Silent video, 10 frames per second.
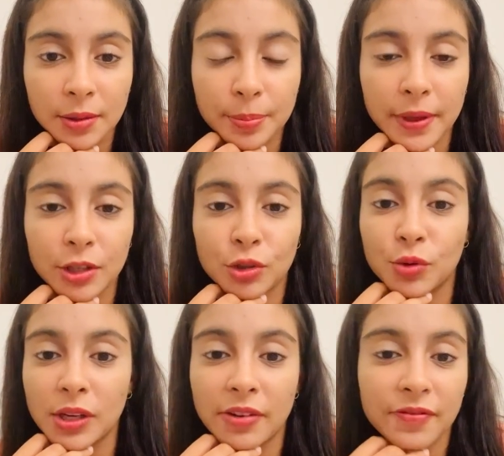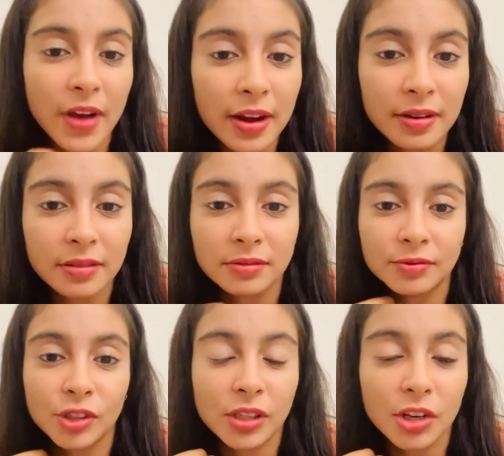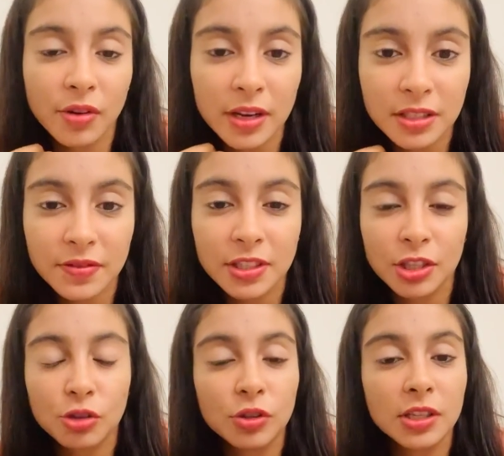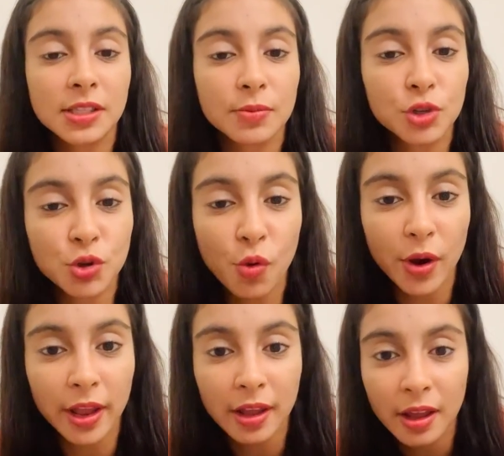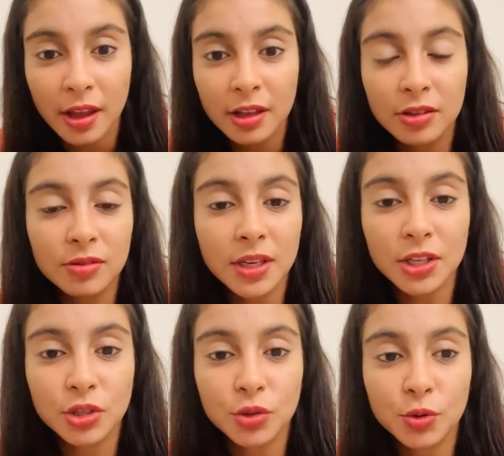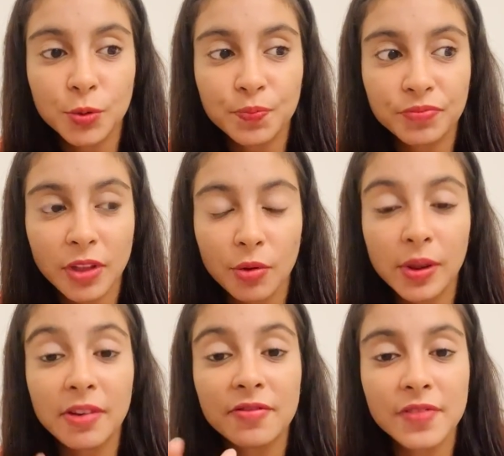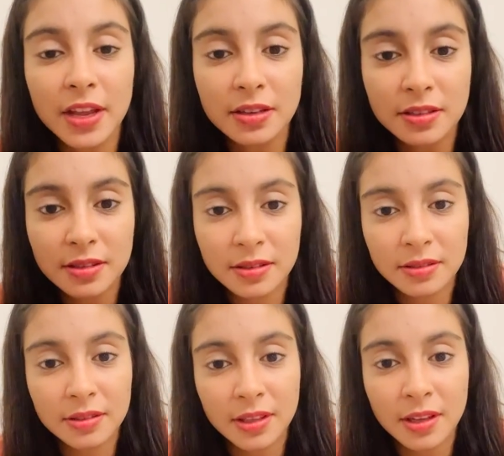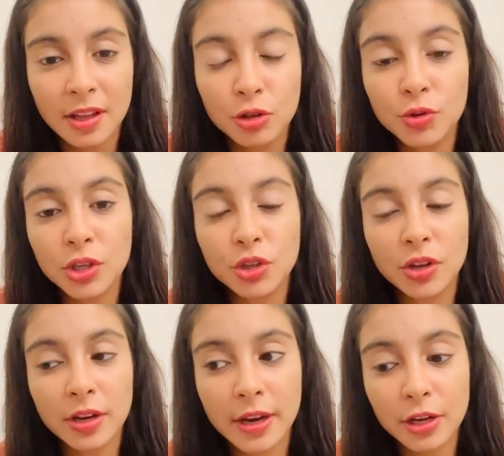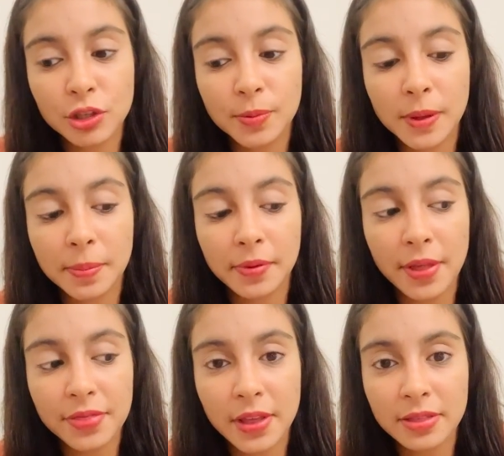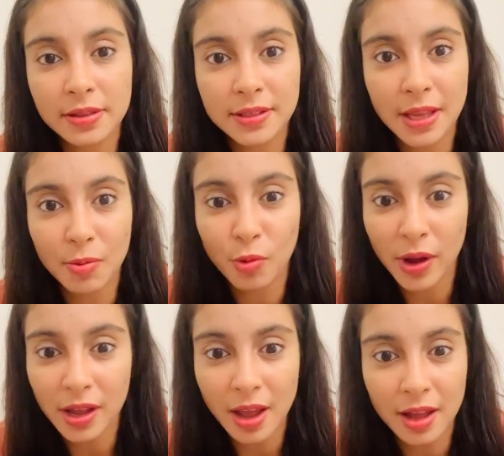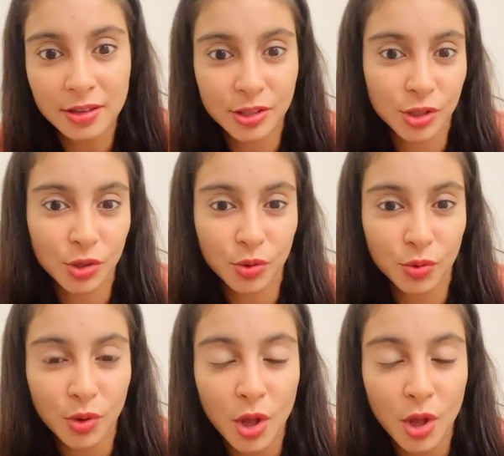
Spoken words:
But you need fun. You need creativity. You need some joy. You need to reinvent. You need to connect to people that think the same way as you.